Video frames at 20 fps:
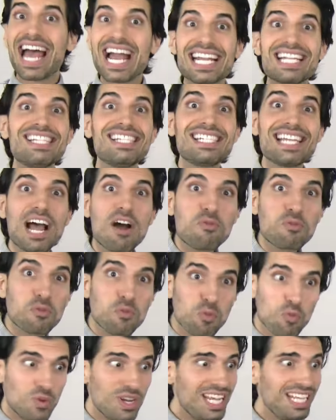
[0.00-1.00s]
That can
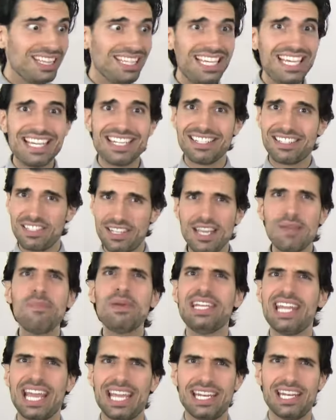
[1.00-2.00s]
sound really
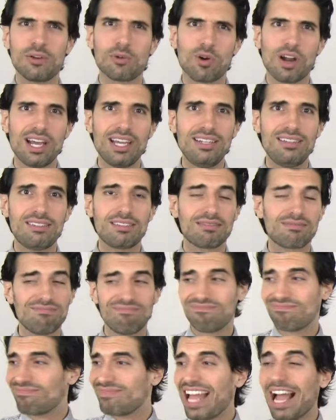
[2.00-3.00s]
intimidating, right?
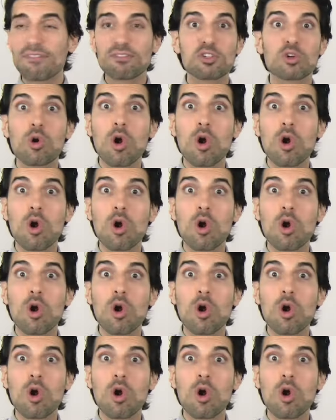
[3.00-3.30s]
After